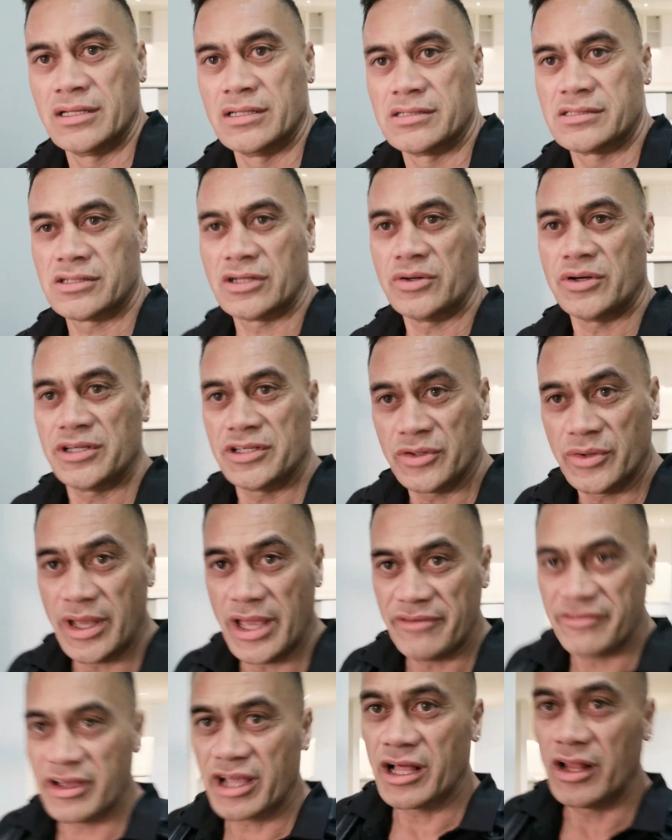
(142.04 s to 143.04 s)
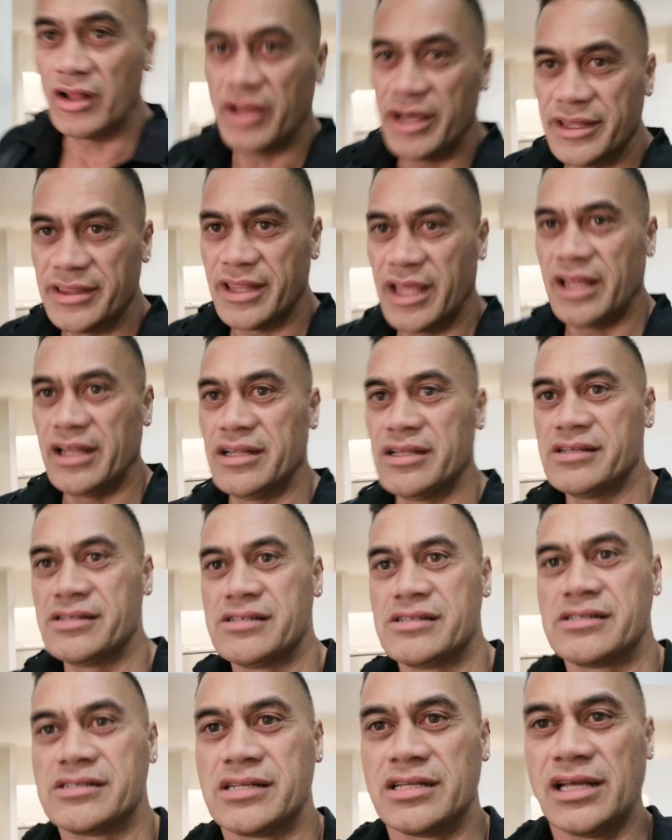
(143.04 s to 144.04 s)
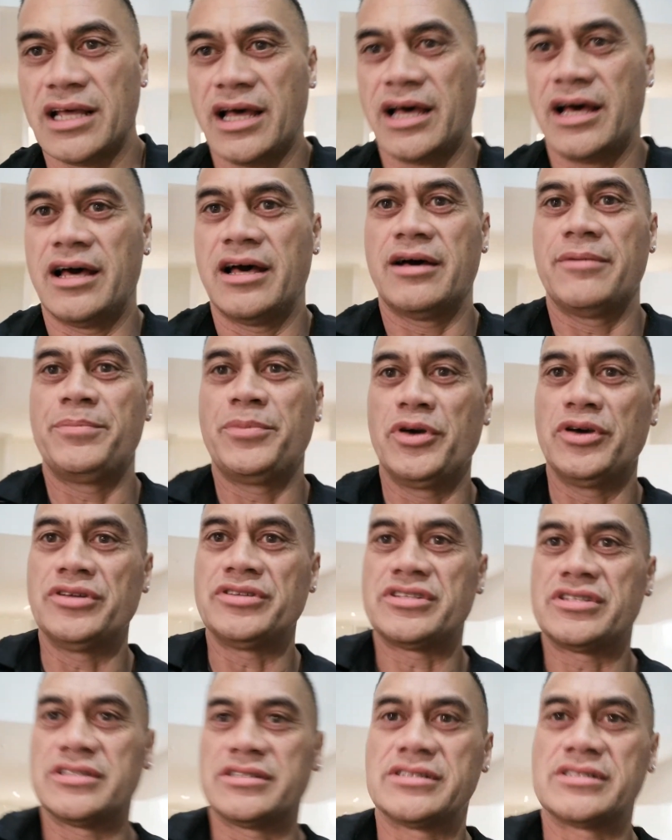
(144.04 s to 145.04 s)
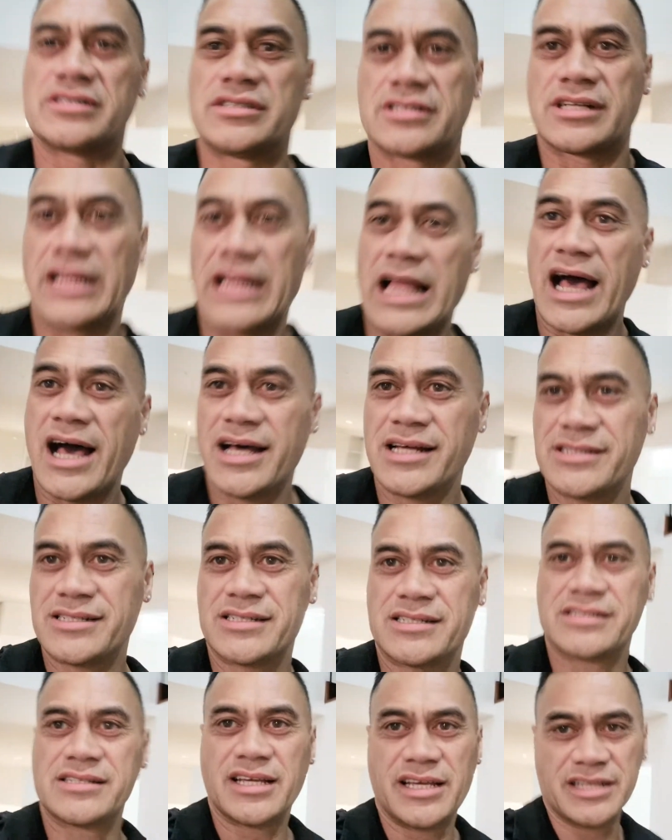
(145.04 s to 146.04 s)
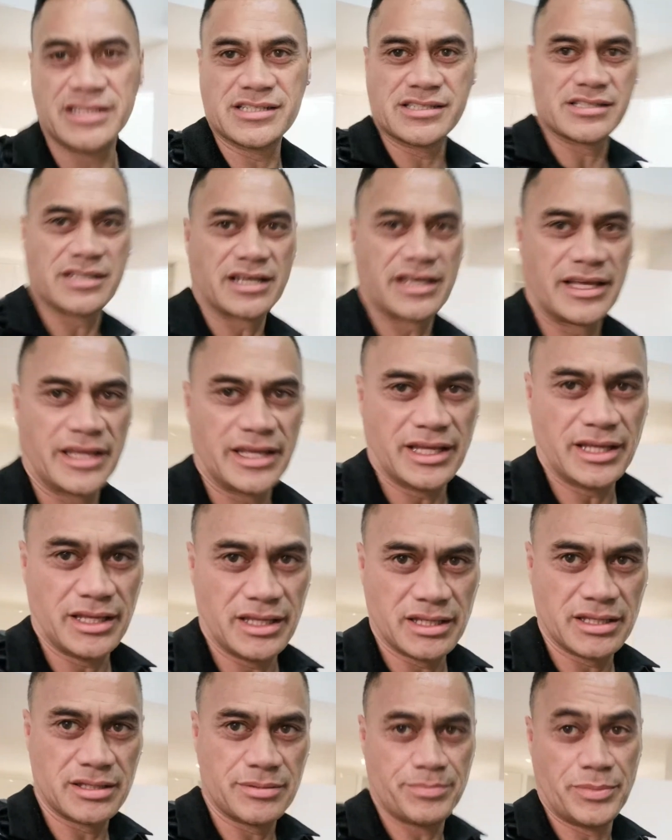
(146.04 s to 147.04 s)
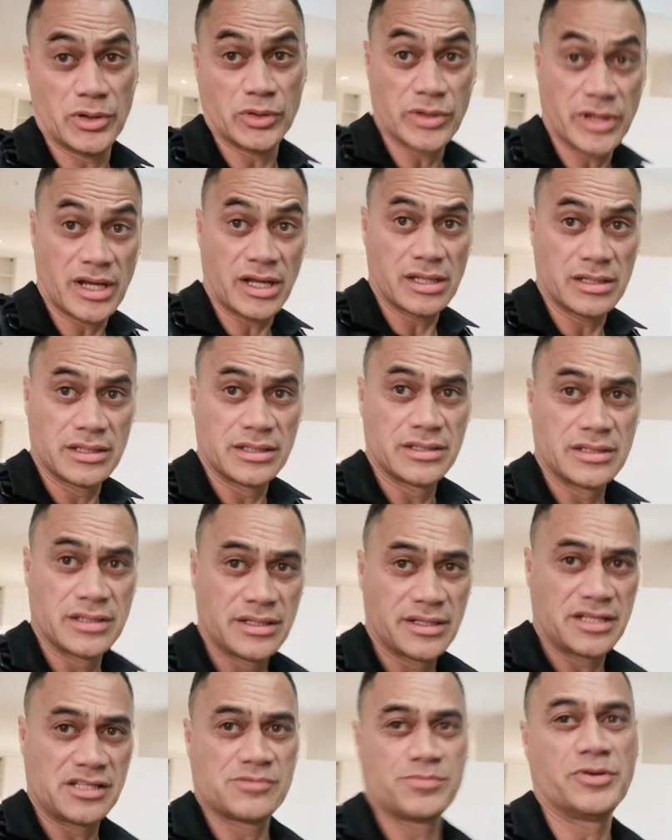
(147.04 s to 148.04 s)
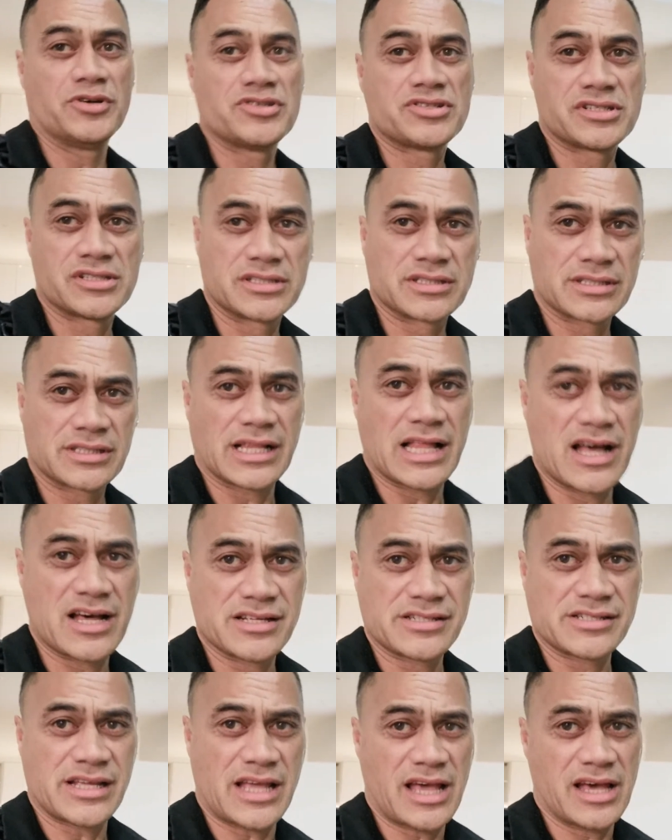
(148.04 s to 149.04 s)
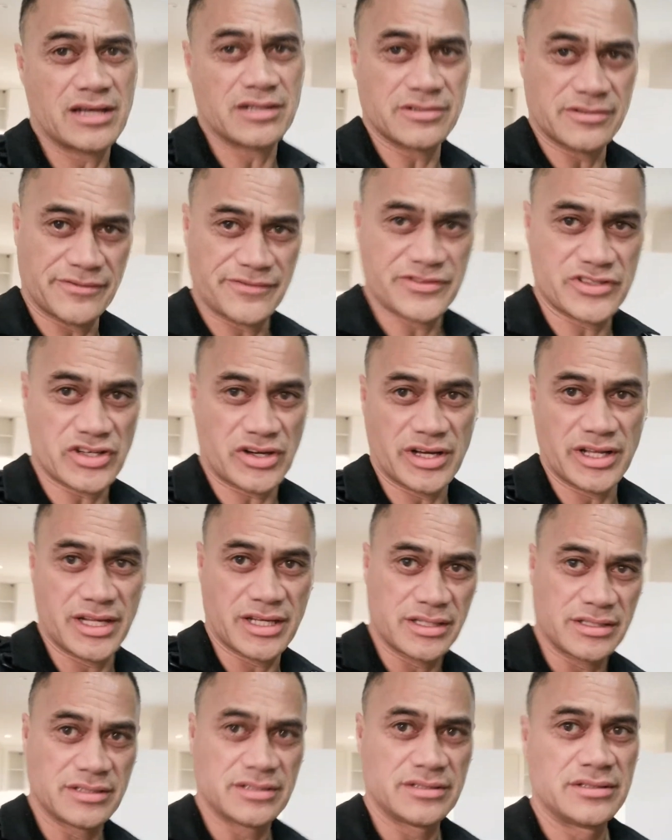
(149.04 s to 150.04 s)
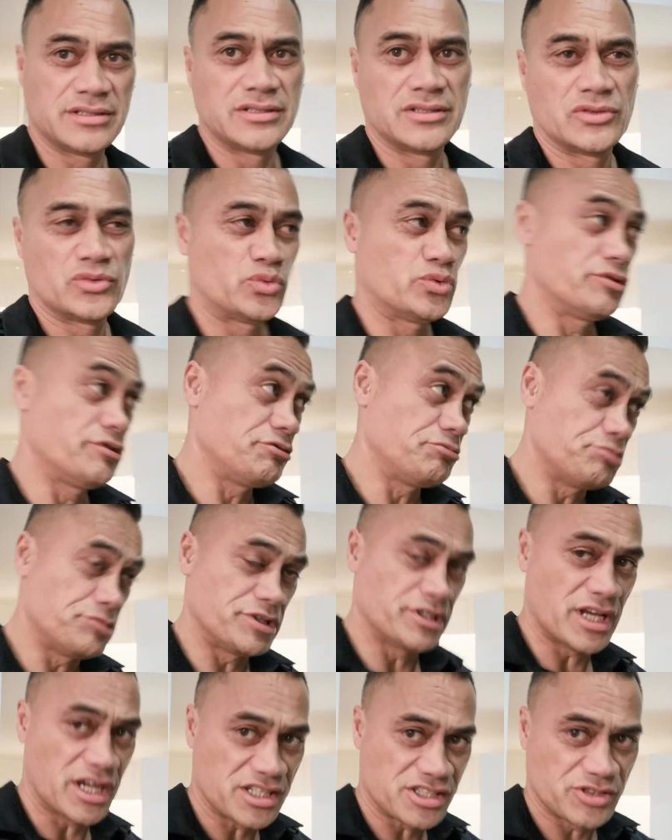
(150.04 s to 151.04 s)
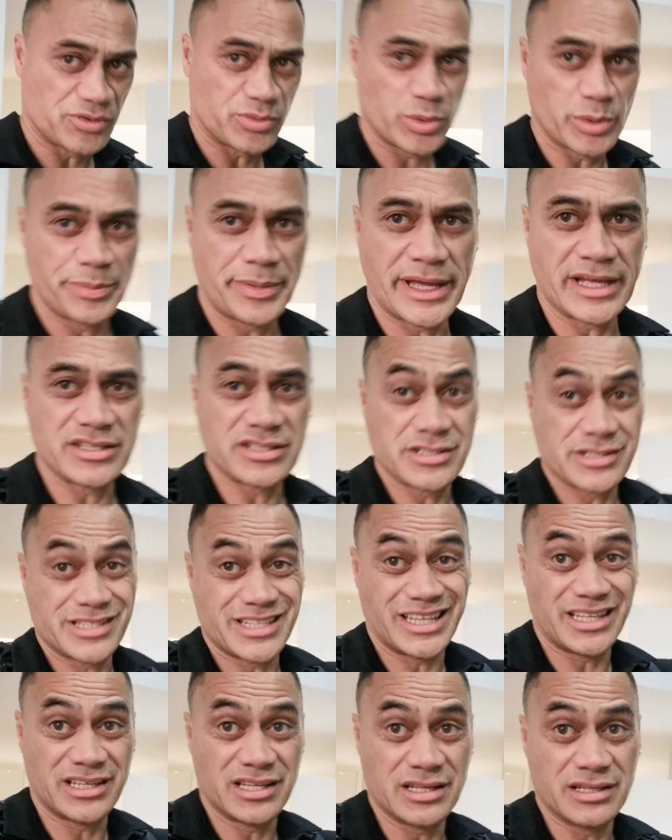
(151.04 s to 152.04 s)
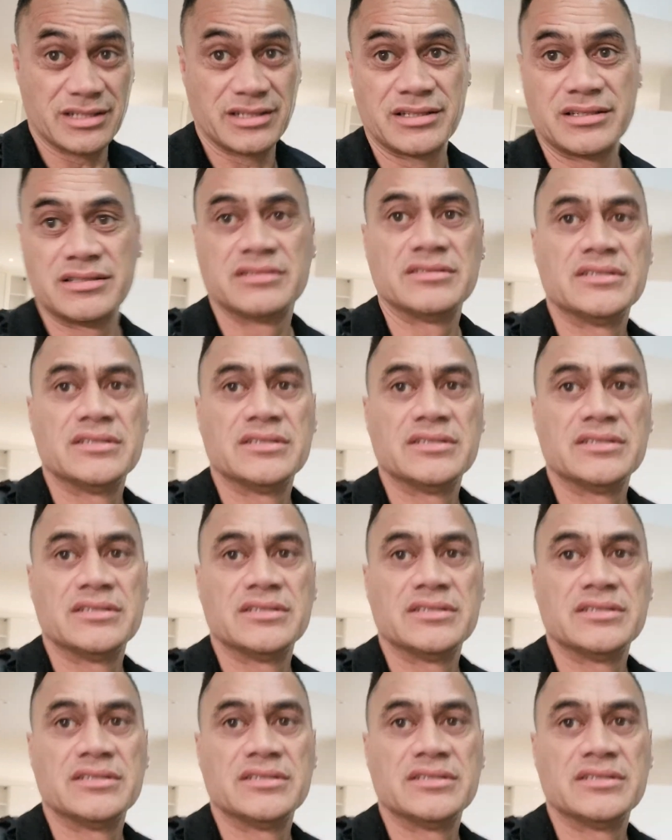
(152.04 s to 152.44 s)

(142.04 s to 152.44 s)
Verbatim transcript: So I do have a client that has uh, purchased glass. He's a builder. He's purchased glass out of China. We're in production, we're about to send it.